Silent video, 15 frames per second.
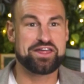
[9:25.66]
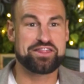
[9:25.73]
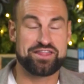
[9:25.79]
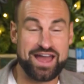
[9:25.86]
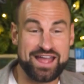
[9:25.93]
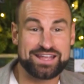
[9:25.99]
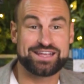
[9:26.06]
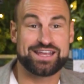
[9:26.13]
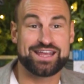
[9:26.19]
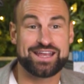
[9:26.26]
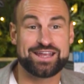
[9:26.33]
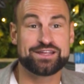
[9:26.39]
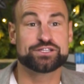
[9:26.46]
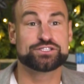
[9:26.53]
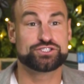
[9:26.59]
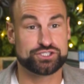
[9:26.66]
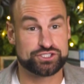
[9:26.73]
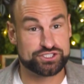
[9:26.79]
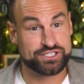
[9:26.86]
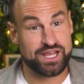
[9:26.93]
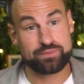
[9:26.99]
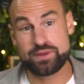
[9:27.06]
That year,
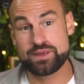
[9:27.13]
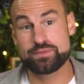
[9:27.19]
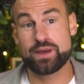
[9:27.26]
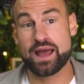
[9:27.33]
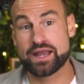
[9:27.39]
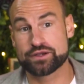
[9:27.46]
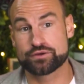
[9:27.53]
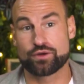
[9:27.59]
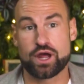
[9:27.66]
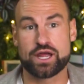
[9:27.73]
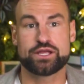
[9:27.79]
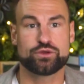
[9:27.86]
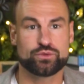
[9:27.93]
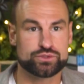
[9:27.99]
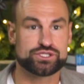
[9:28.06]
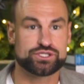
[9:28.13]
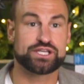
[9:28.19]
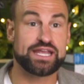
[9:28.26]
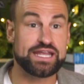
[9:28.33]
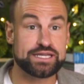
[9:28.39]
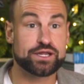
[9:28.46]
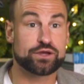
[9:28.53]
Giuseppe Panerai, who was
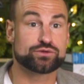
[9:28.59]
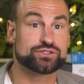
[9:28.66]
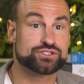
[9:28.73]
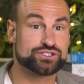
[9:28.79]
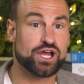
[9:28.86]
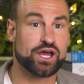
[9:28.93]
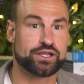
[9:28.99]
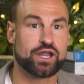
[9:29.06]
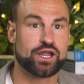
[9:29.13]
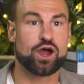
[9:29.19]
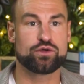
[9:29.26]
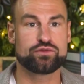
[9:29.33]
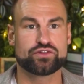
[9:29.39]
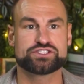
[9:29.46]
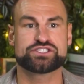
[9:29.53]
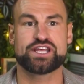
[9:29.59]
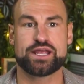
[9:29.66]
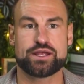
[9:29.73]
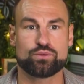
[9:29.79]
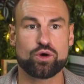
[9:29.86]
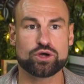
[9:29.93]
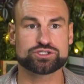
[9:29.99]
Guido's son
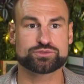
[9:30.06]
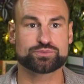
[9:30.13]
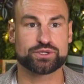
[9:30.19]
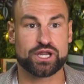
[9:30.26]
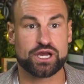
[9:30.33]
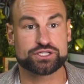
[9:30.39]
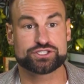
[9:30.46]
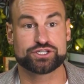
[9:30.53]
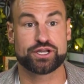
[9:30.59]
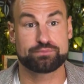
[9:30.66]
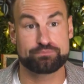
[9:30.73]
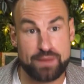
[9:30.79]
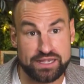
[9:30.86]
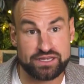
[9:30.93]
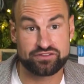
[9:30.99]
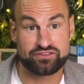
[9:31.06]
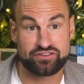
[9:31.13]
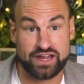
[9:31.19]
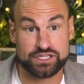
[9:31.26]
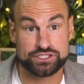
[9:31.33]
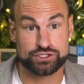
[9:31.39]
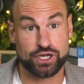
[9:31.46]
overseeing watch production and
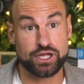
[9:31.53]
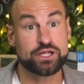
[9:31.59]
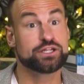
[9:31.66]
manufacture,